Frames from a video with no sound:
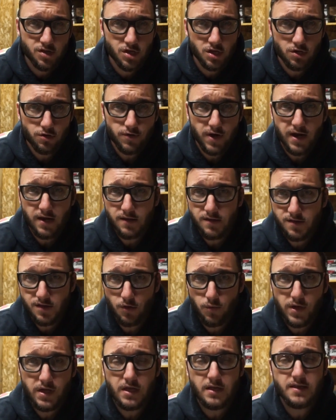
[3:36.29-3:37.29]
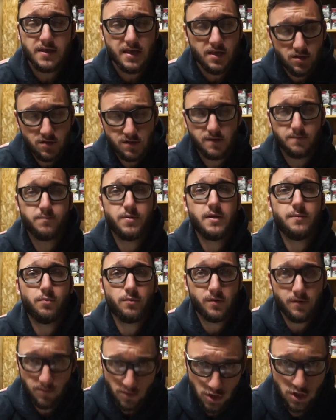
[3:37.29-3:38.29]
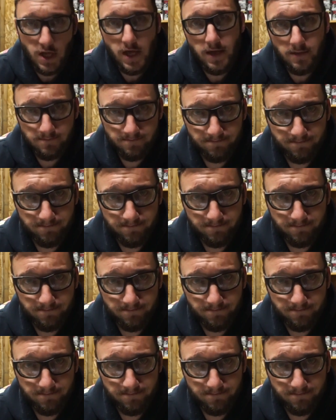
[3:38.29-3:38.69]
generating so we can teach some people some shit.